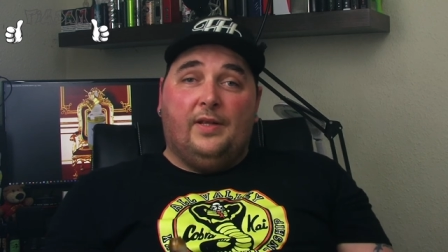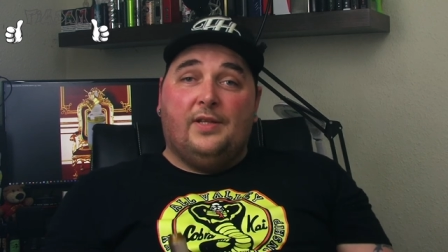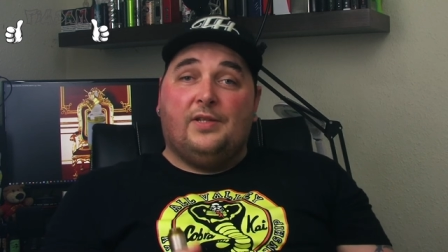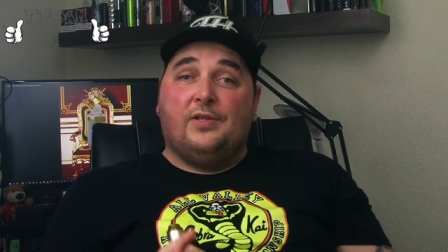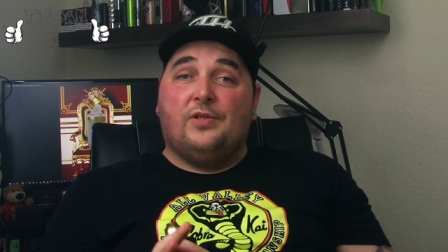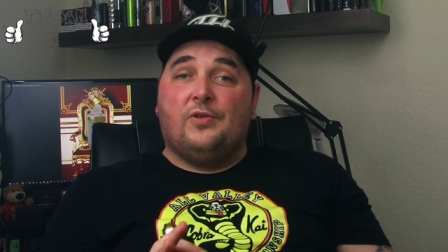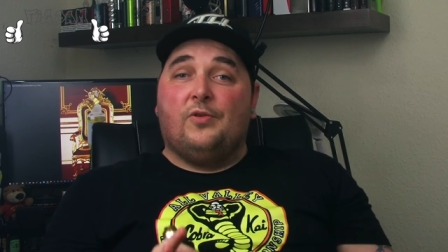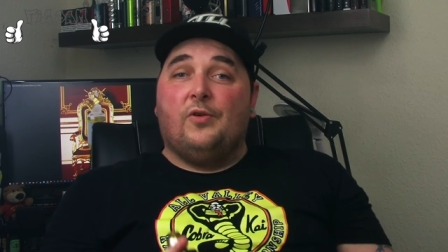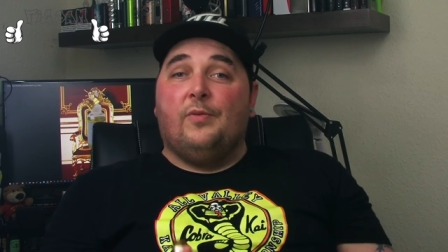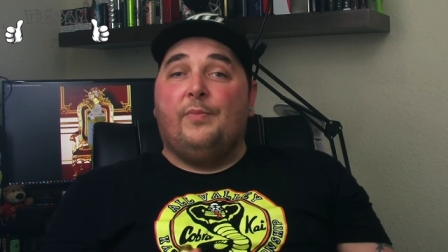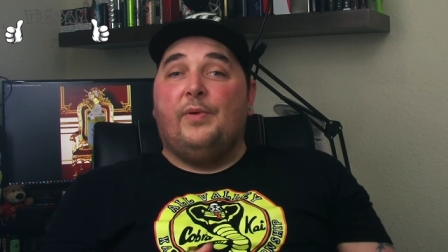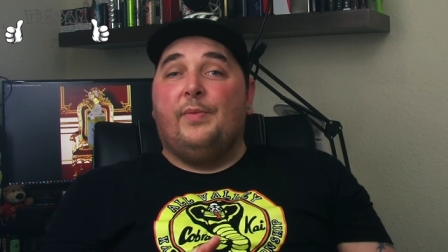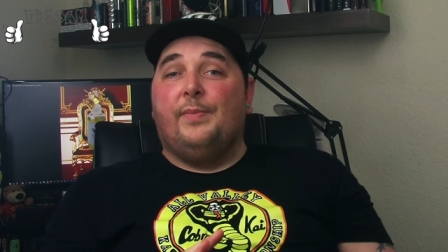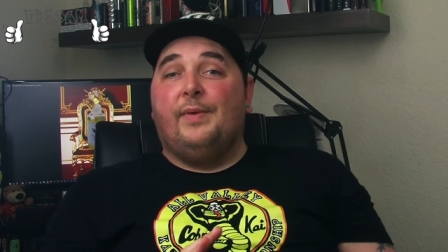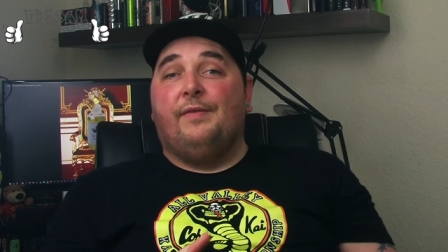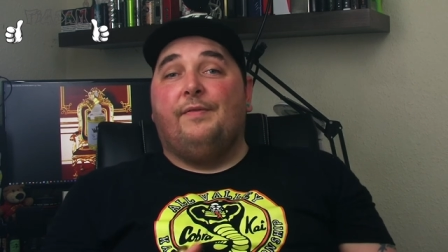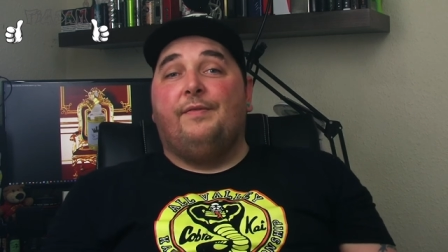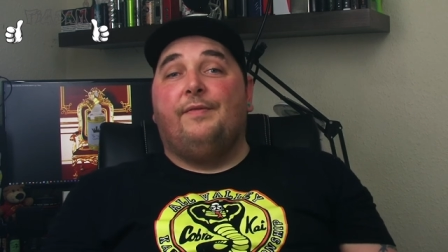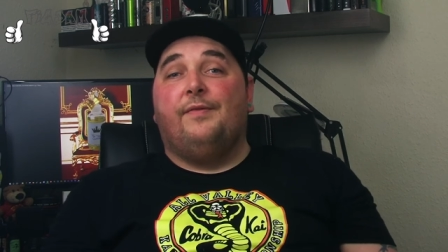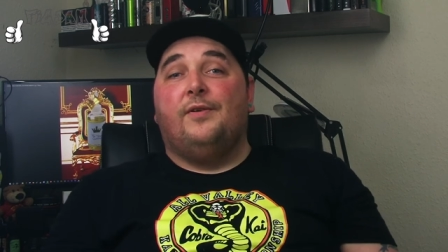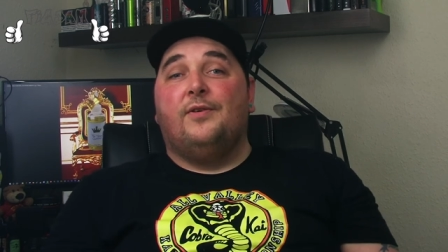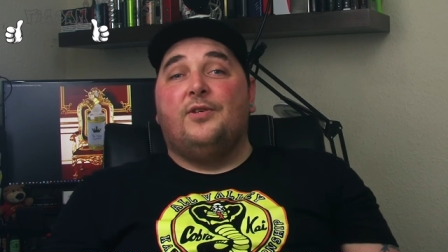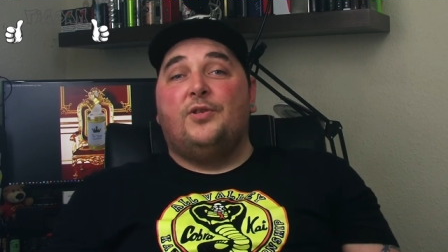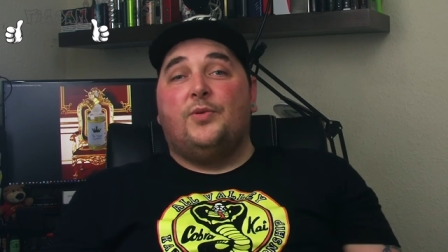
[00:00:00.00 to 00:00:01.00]
This is going to be my
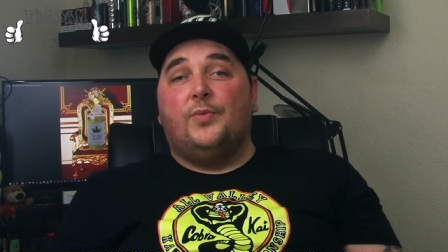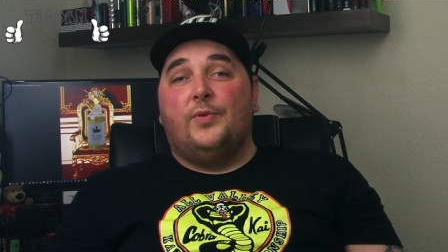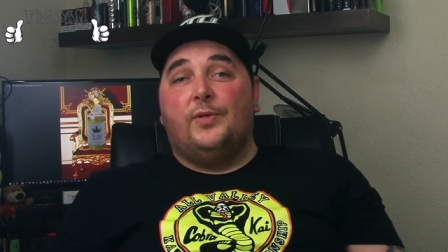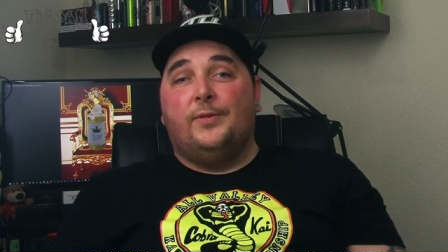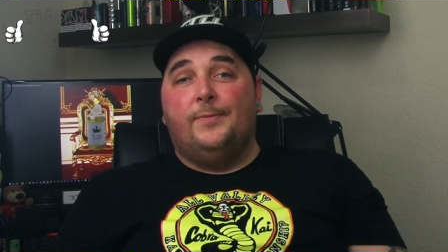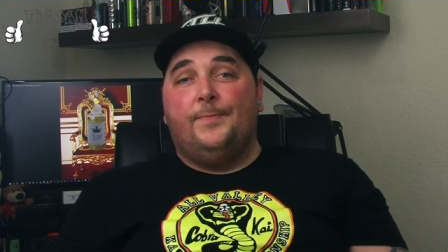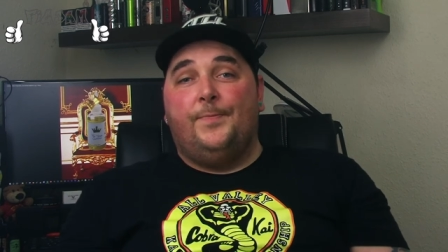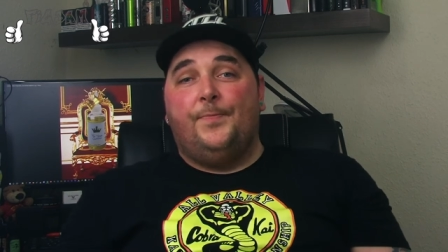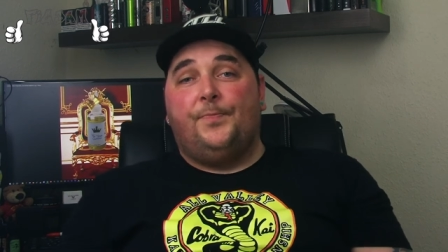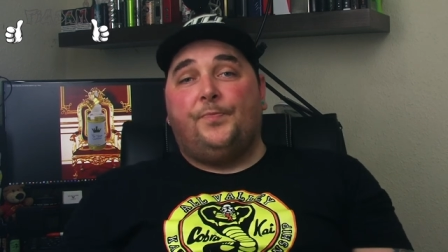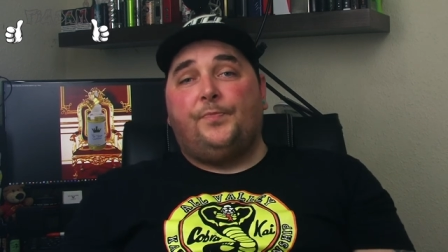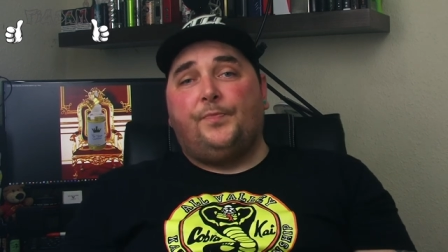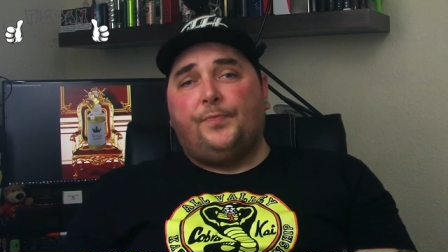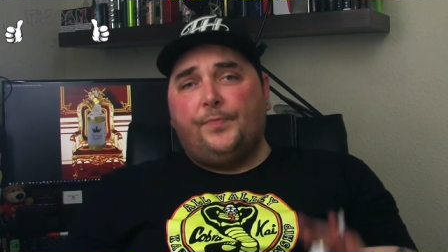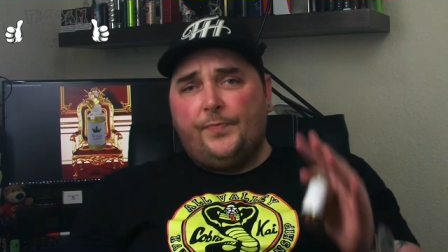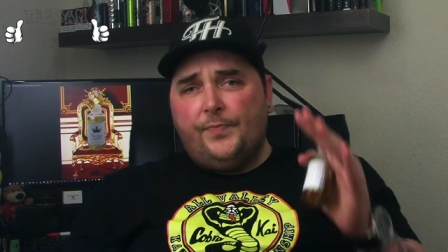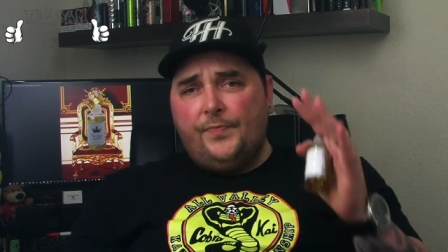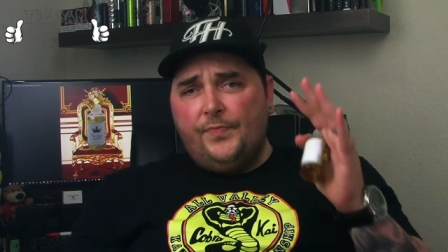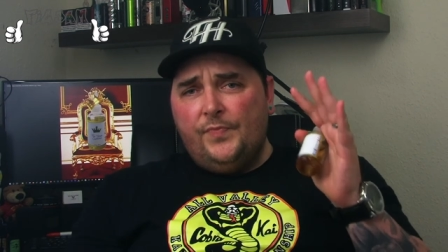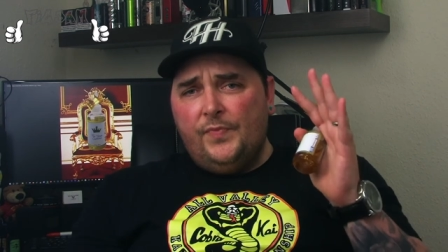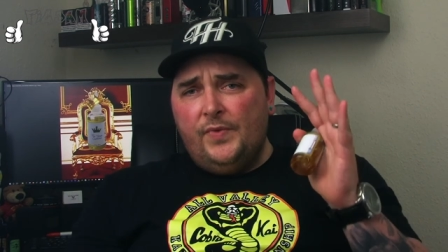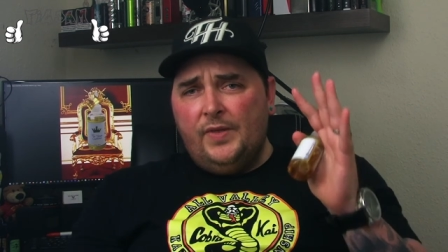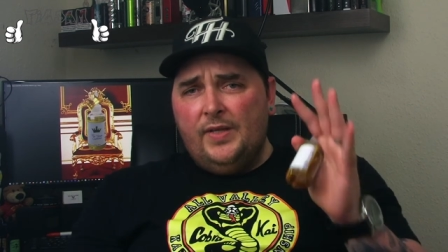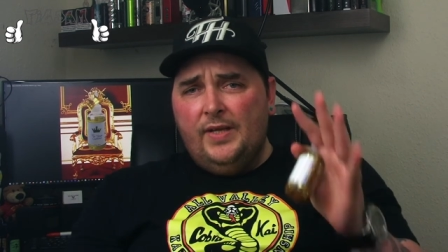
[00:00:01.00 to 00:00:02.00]
first one,
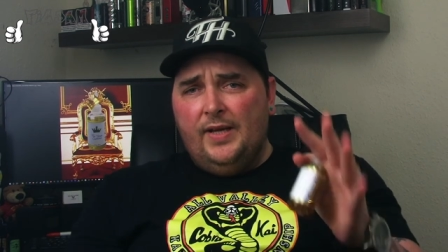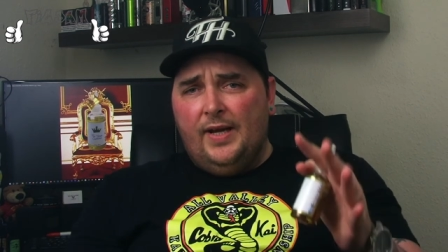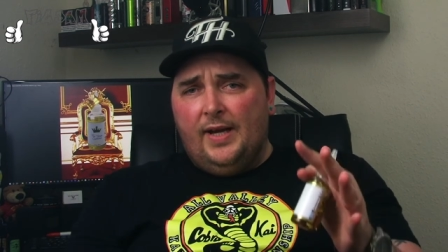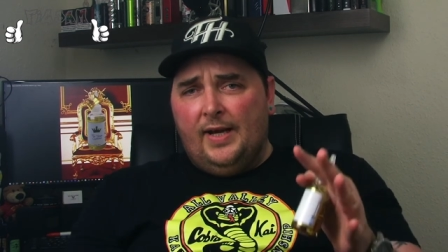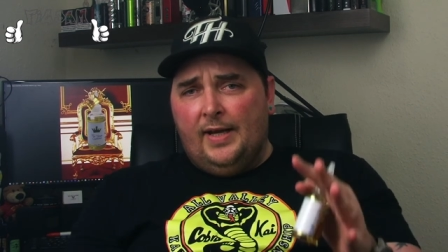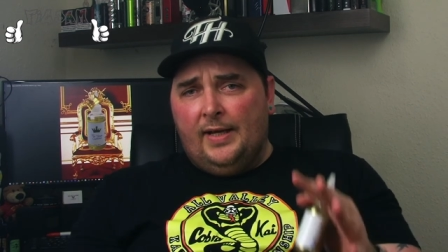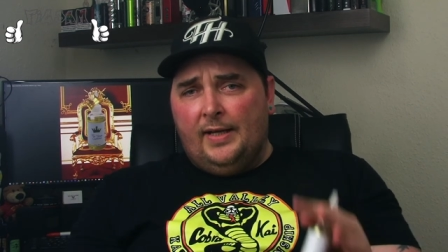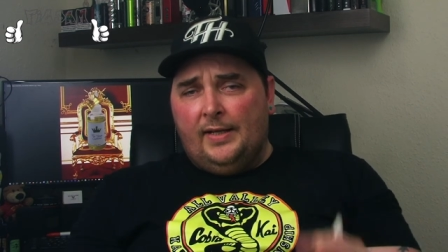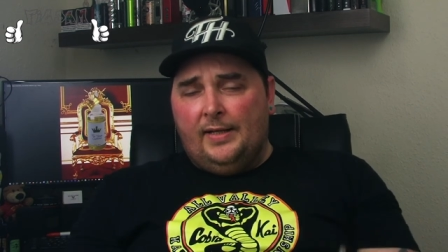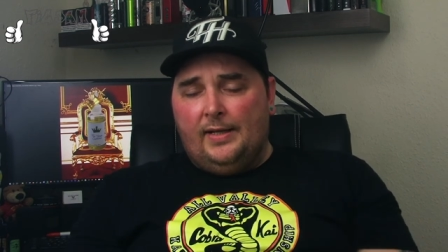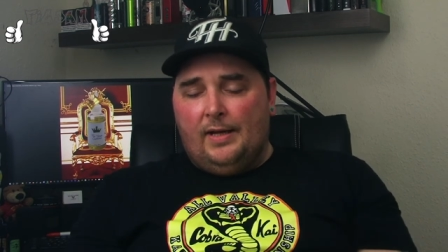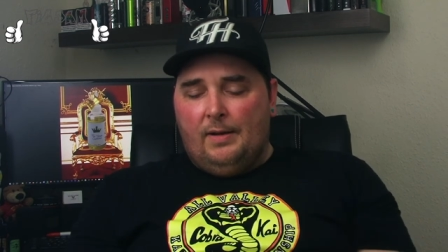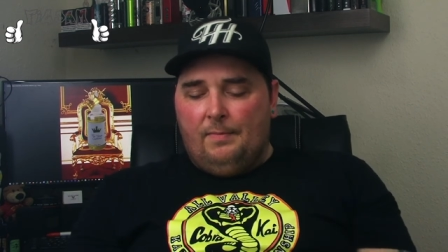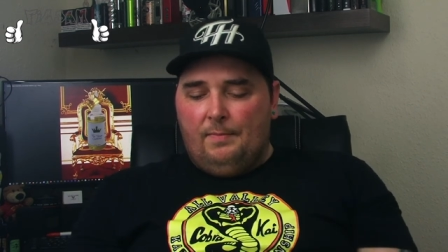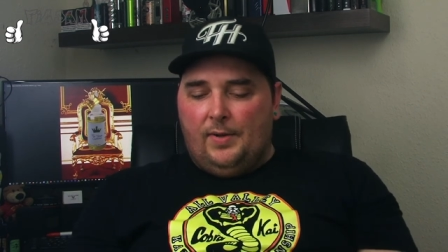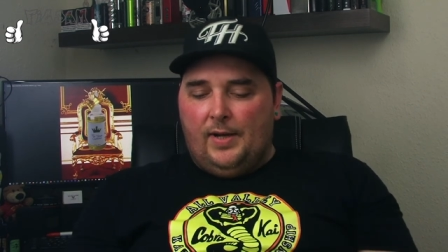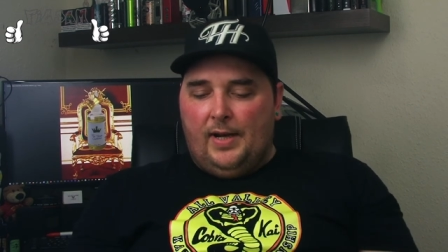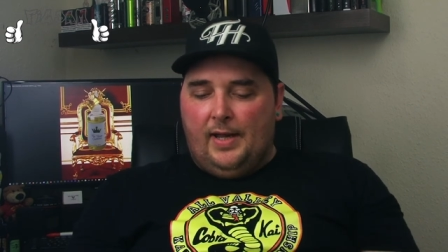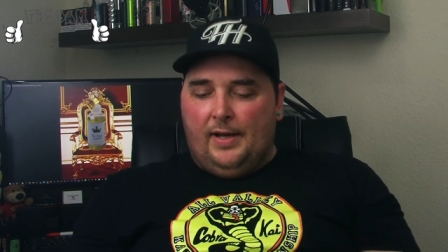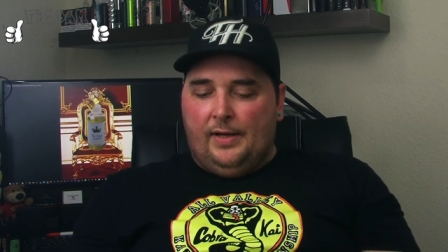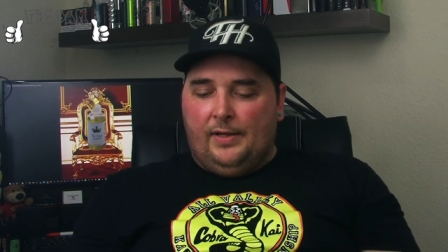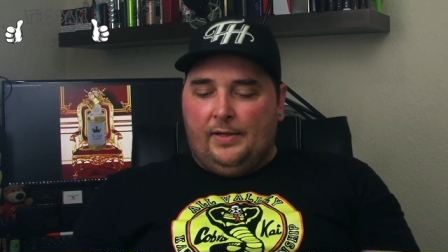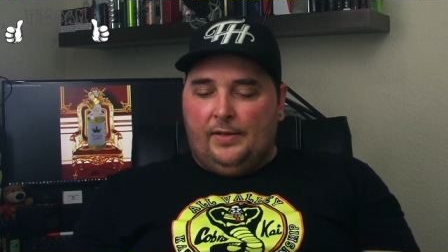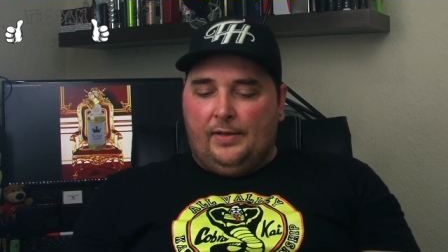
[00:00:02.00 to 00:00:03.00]
and I'm
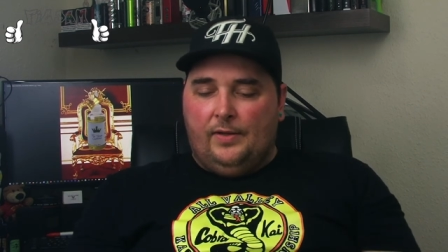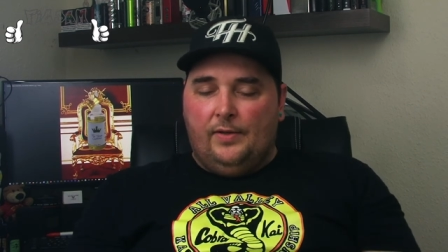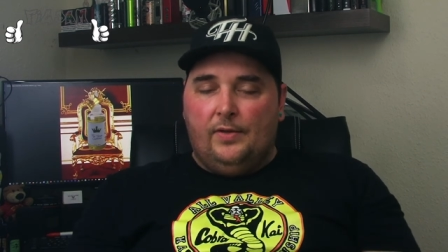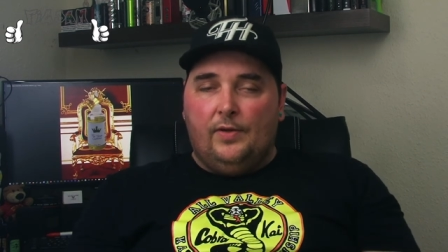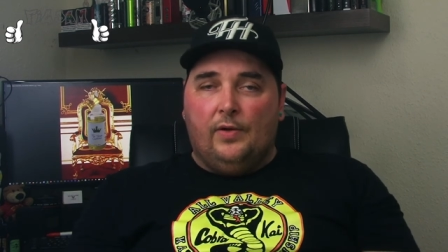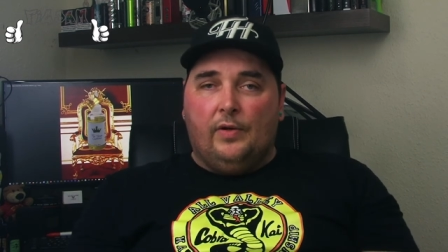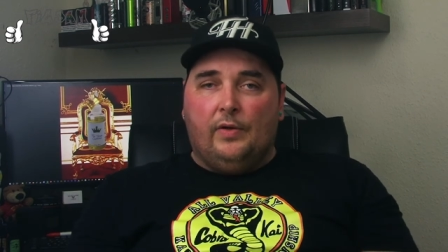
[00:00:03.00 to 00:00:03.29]
planning